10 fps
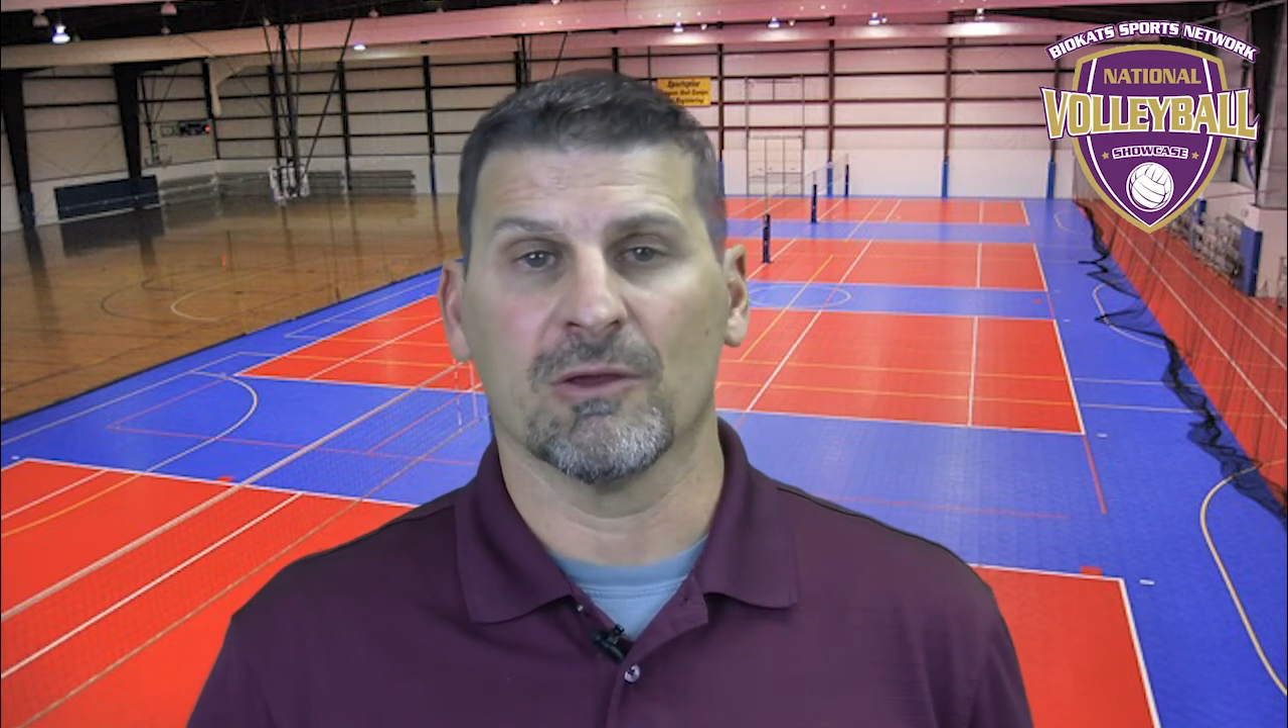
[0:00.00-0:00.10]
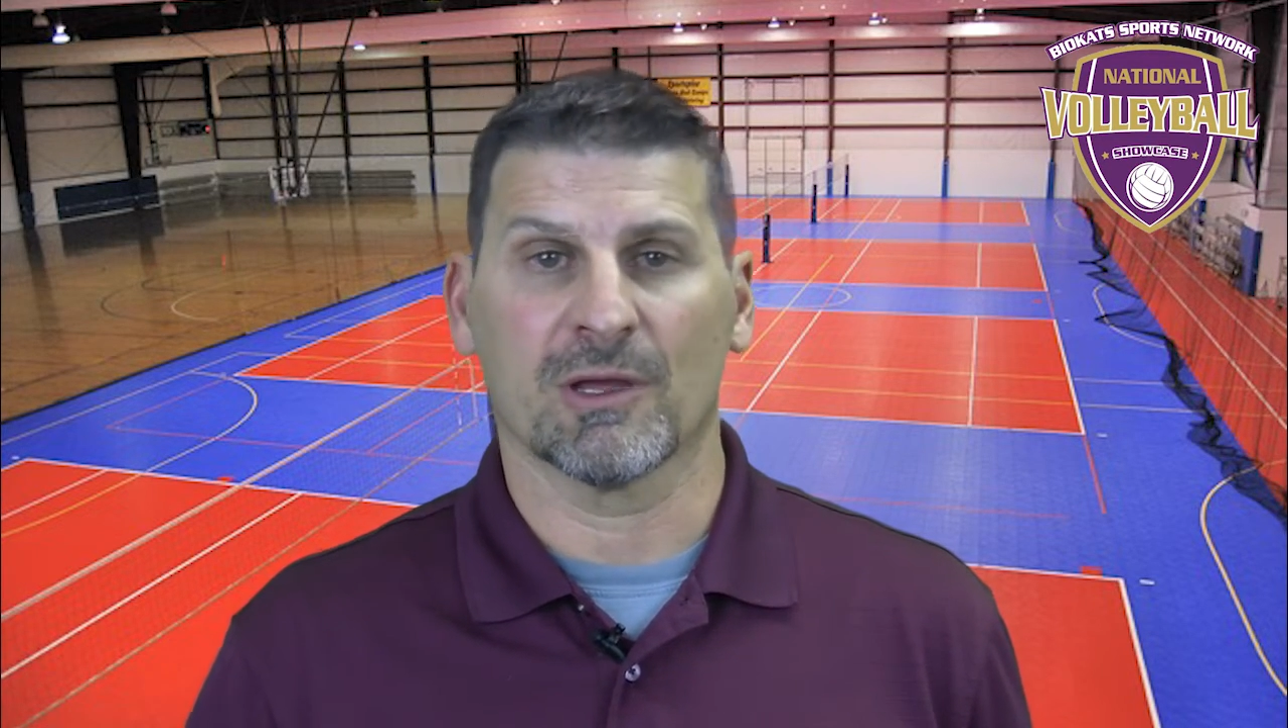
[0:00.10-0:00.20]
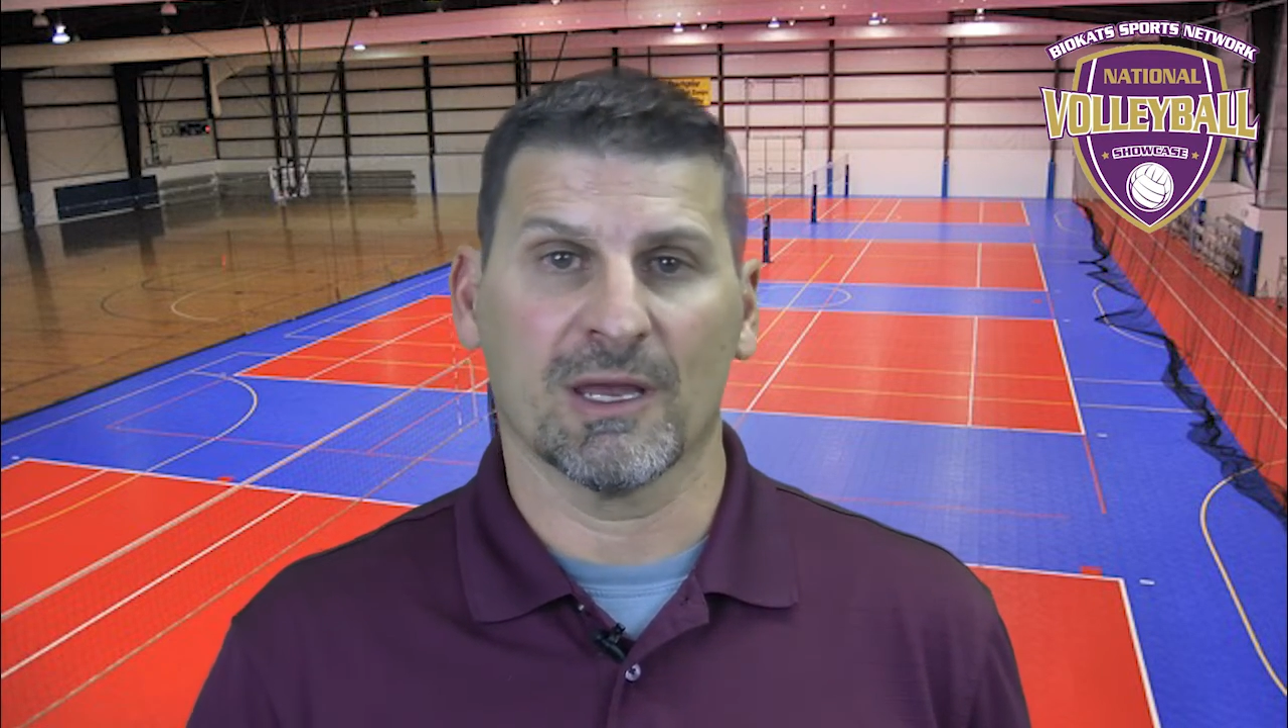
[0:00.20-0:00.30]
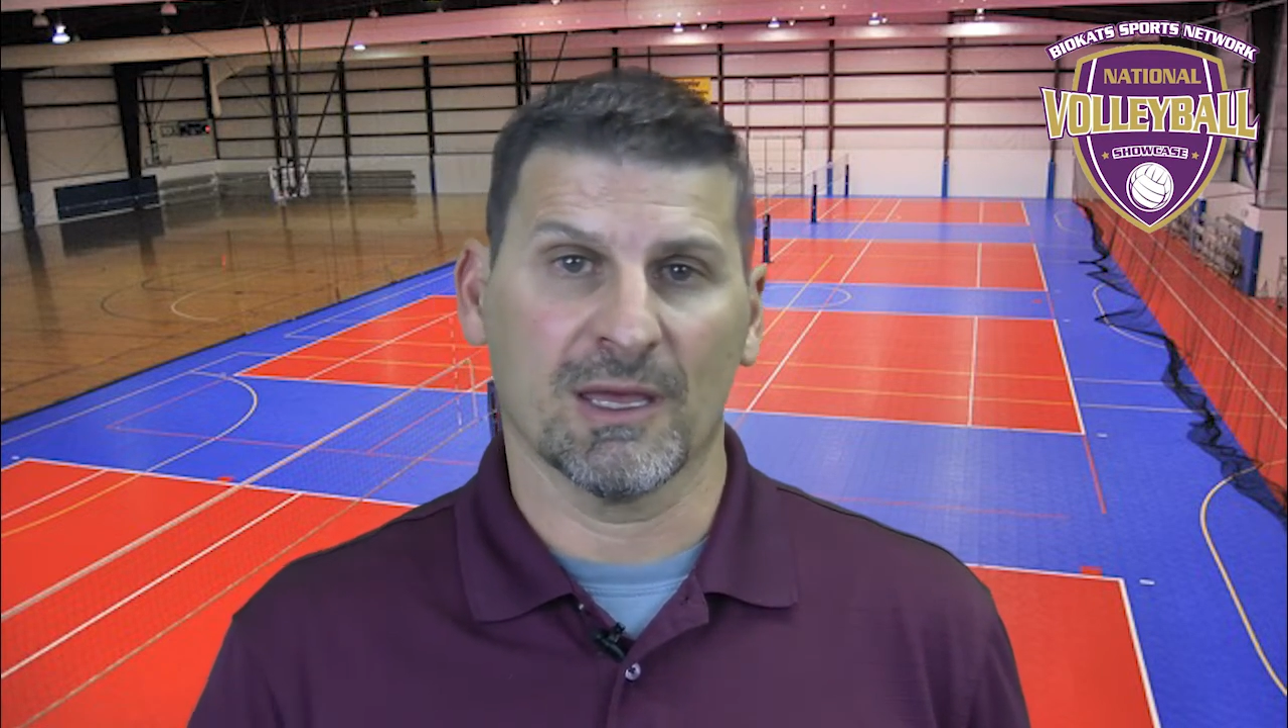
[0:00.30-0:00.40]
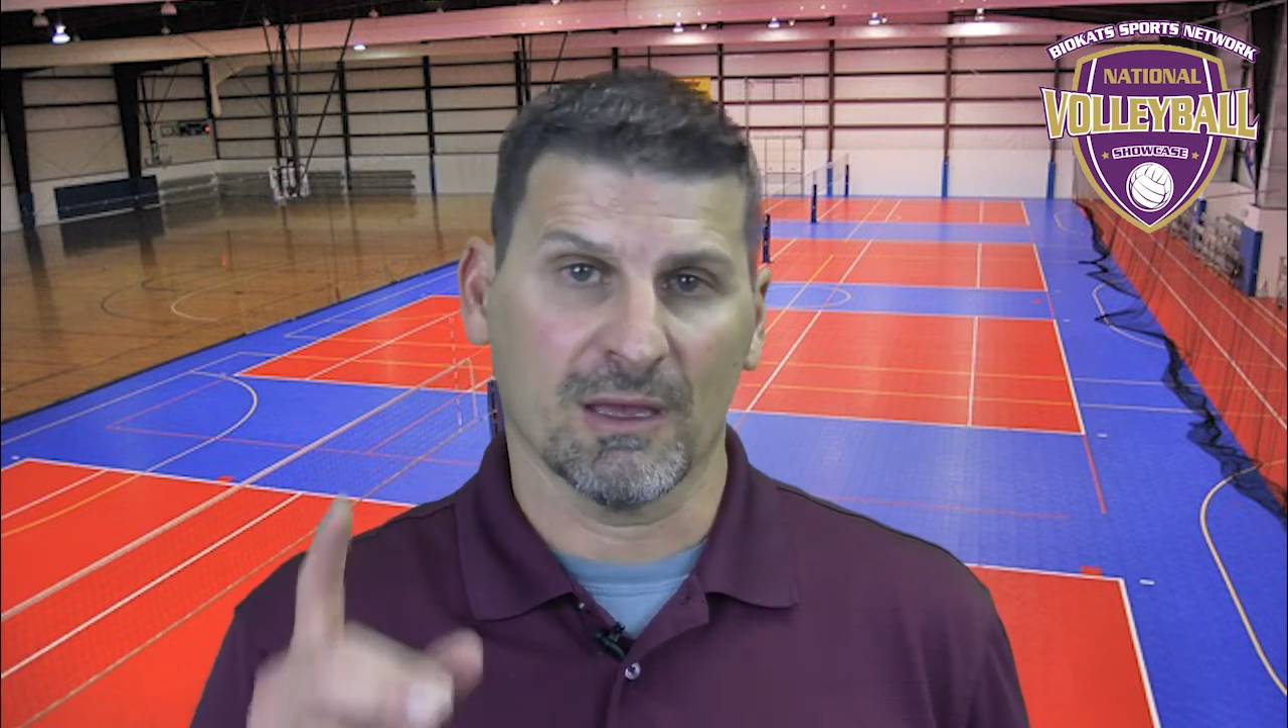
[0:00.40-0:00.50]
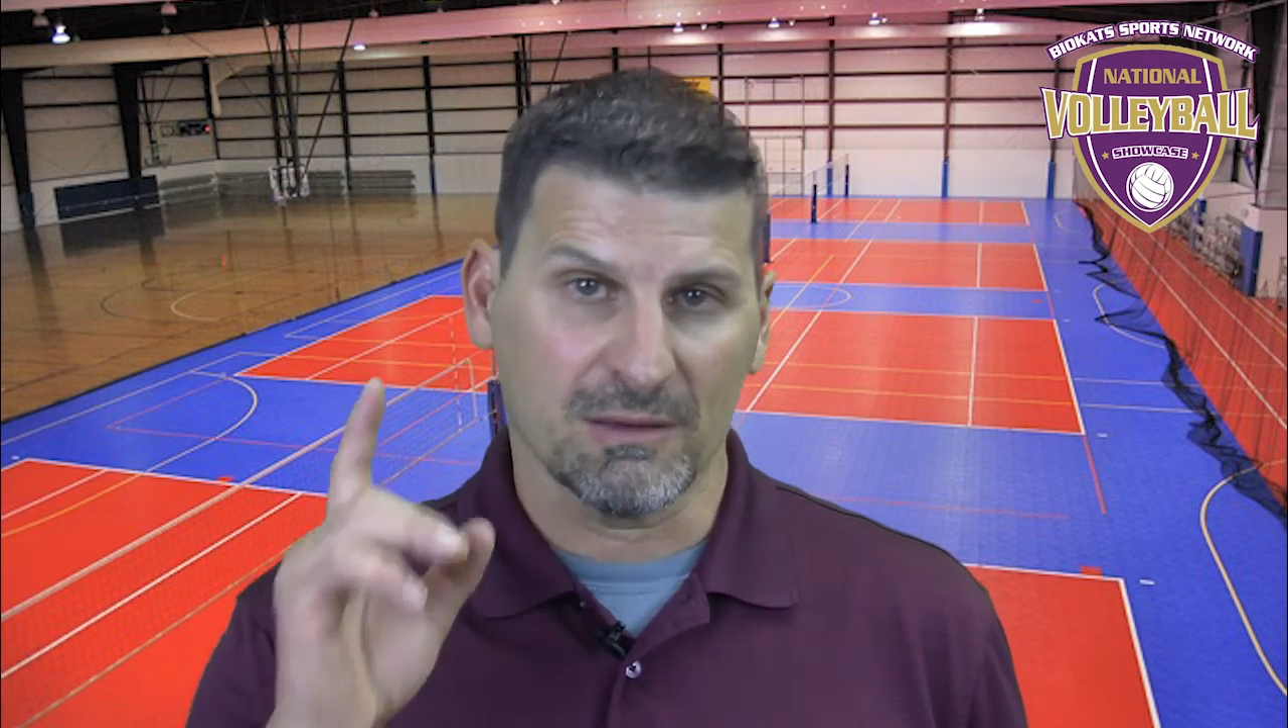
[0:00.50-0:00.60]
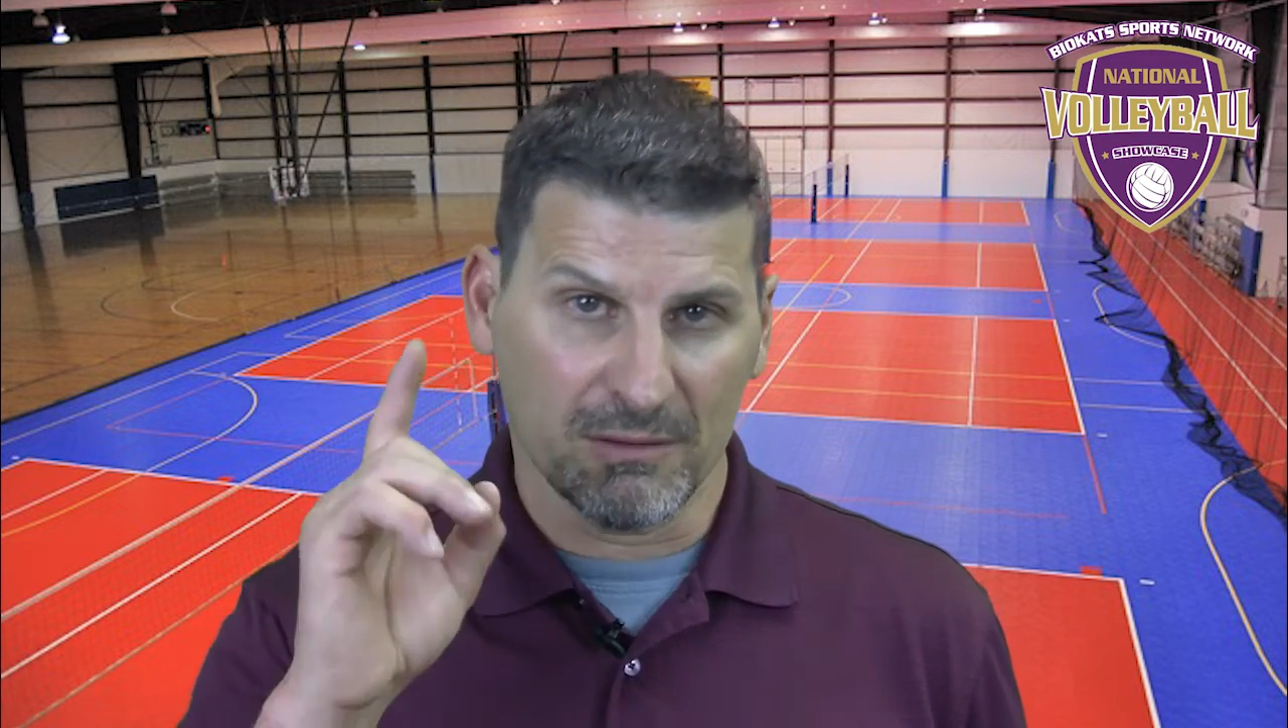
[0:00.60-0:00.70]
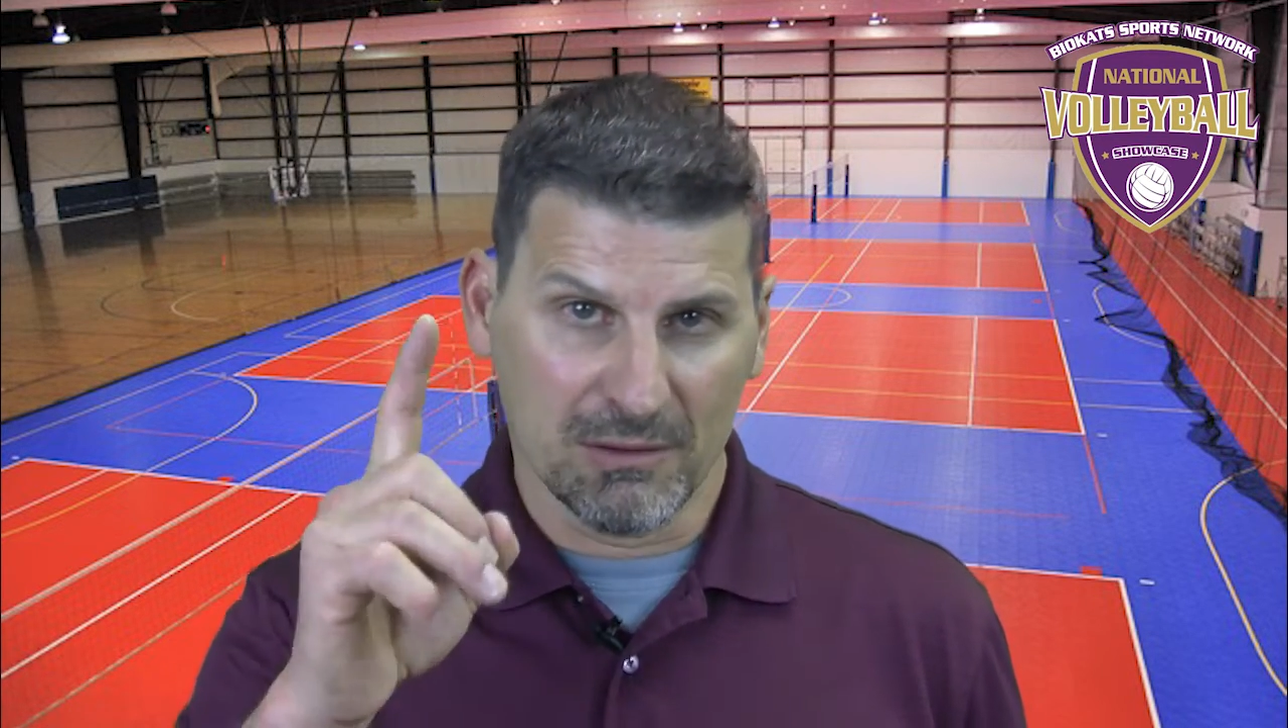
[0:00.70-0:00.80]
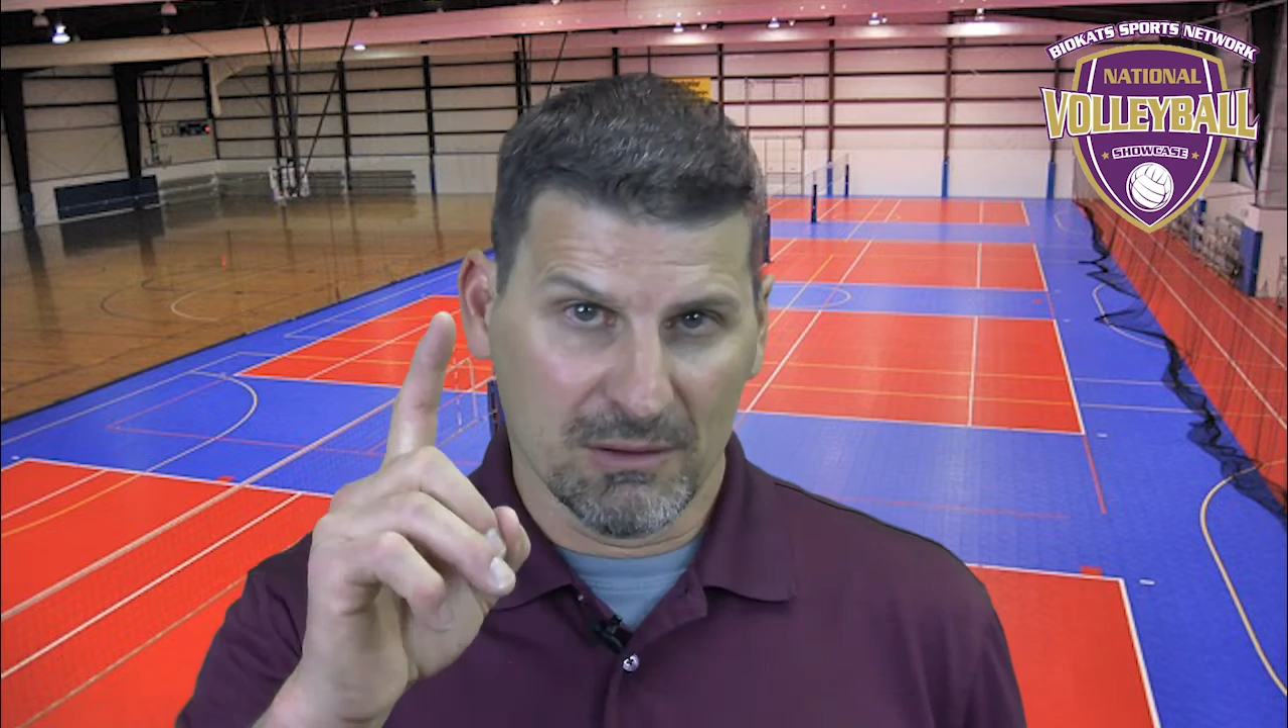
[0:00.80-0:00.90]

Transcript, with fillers: You're gonna get